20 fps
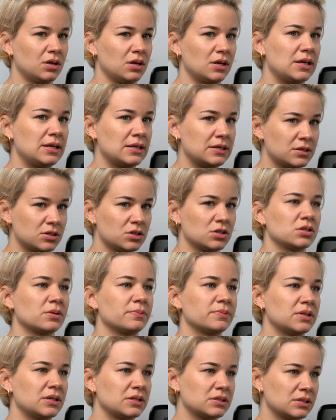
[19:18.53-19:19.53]
into
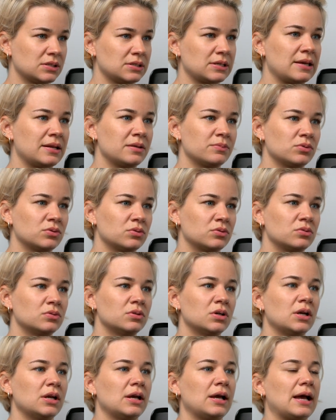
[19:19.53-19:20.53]
something sustainable
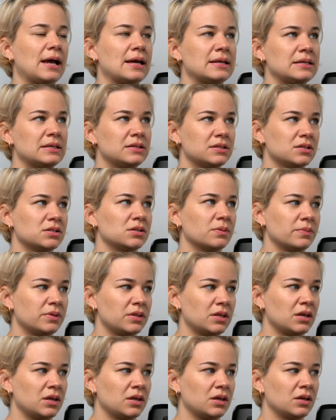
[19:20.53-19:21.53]
and into
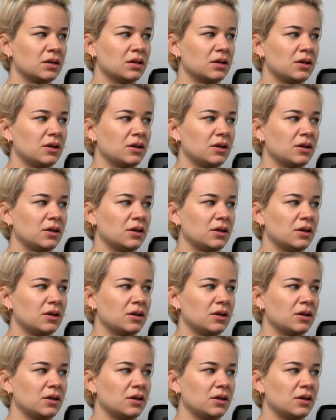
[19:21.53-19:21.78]
something